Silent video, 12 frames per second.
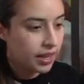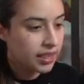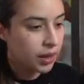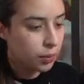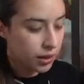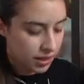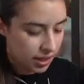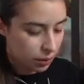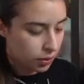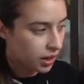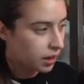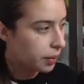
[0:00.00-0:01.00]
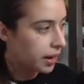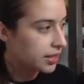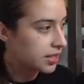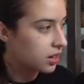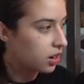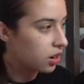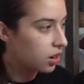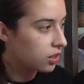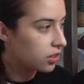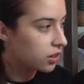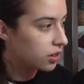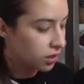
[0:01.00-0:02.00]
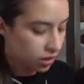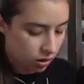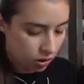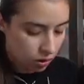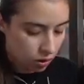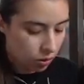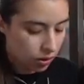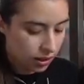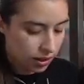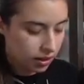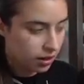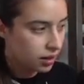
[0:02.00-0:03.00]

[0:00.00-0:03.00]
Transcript: Then we said we're going to pass in author, colon,